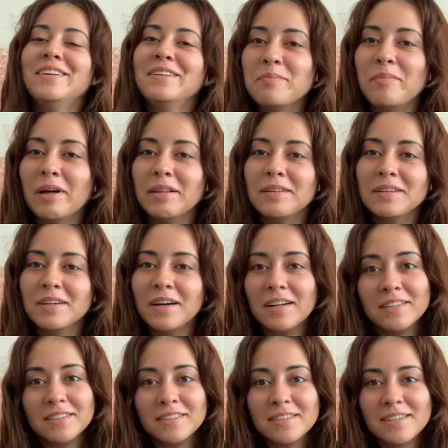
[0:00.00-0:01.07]
Bella
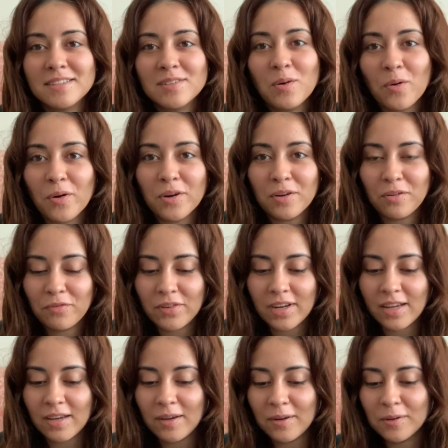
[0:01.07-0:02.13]
Cullen tutorial
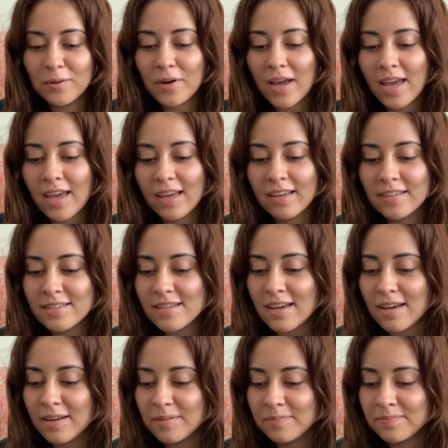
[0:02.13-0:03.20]
video, and
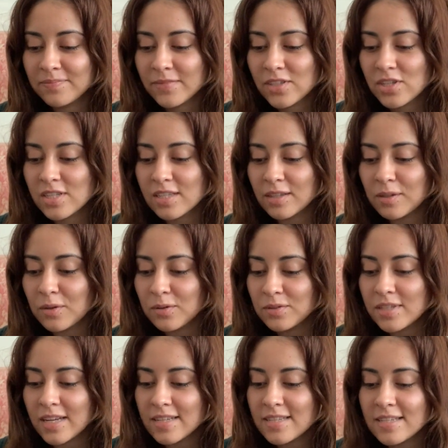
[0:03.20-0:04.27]
she's a little
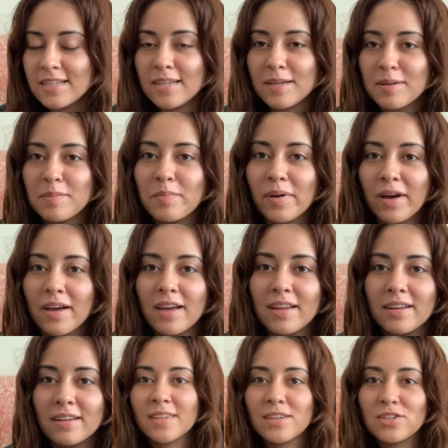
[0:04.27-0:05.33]
dusty, but
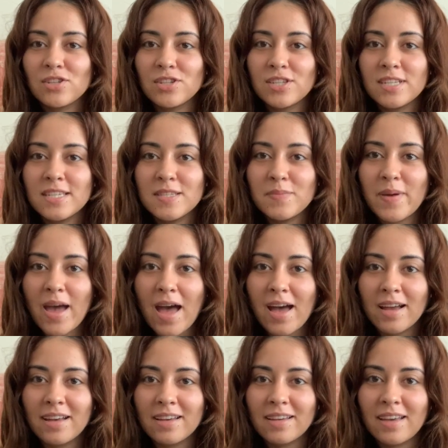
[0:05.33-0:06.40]
she's
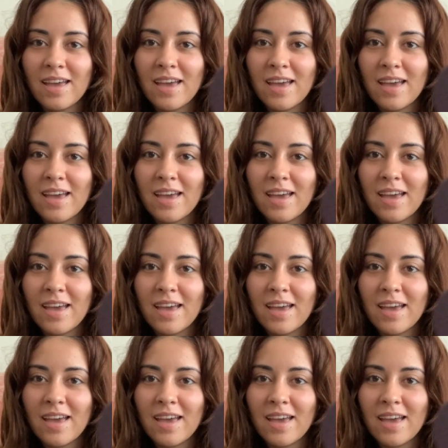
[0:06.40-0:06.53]
back.